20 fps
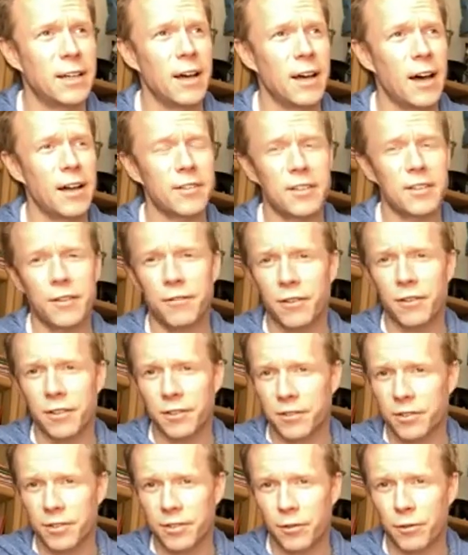
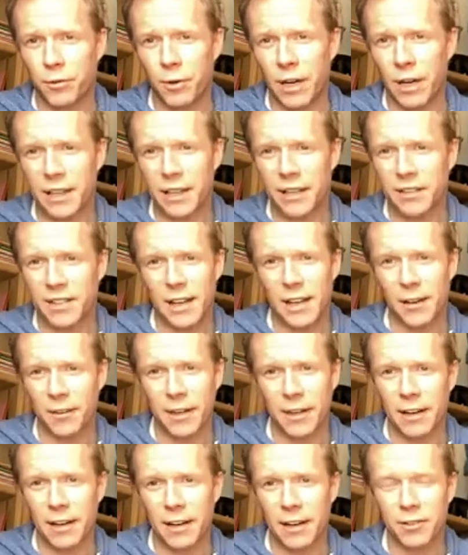different software that's out
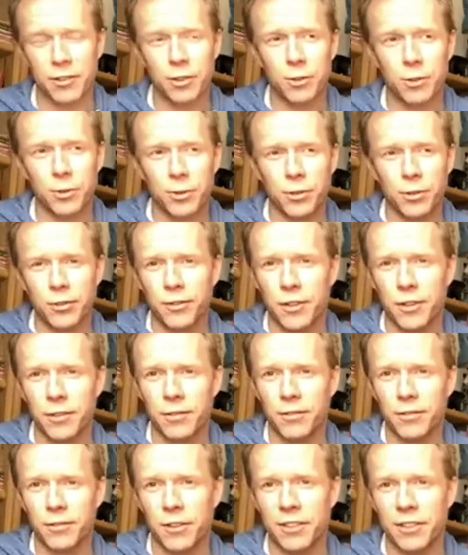there and tools for
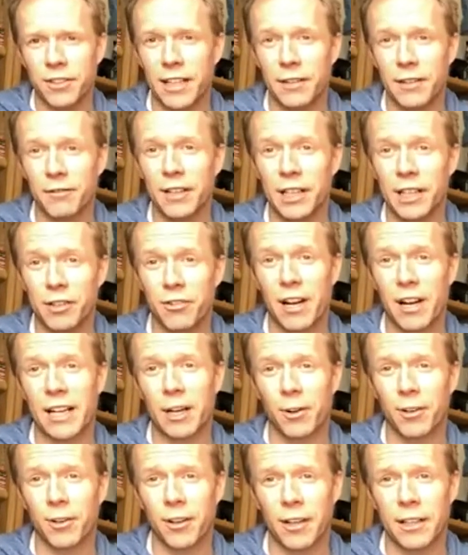delivering great
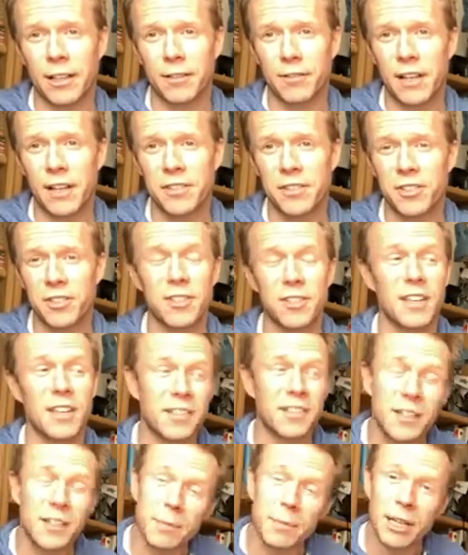online events, because
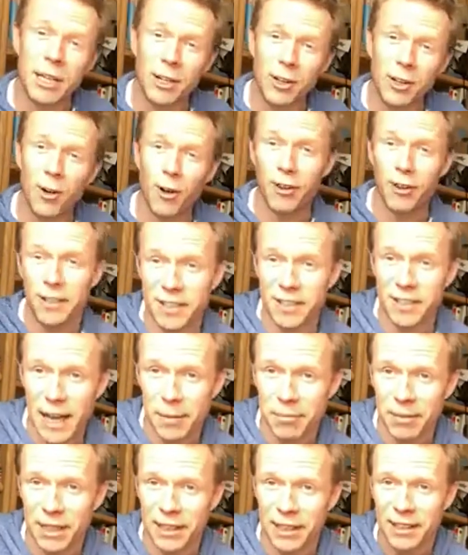there's going to be a lot of this
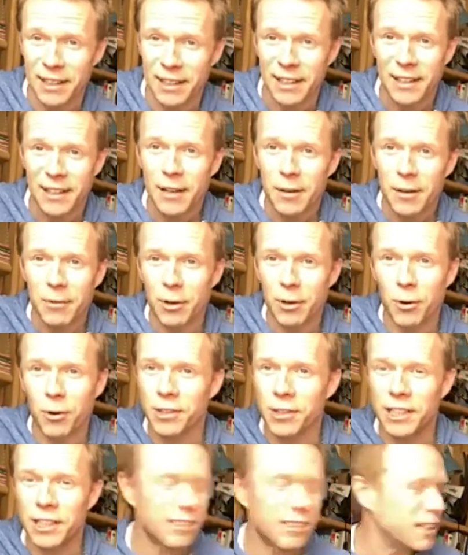happening. We're
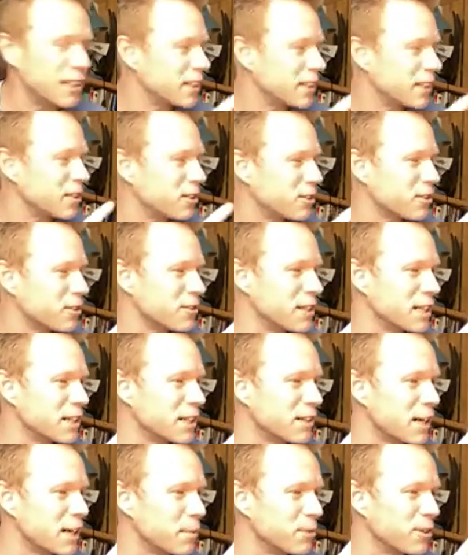already seeing those screen
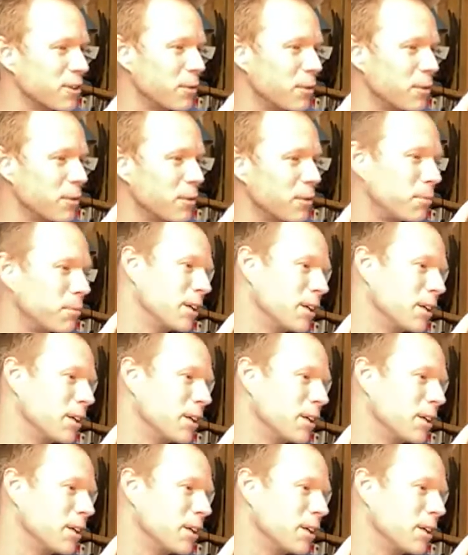grabs, aren't we, of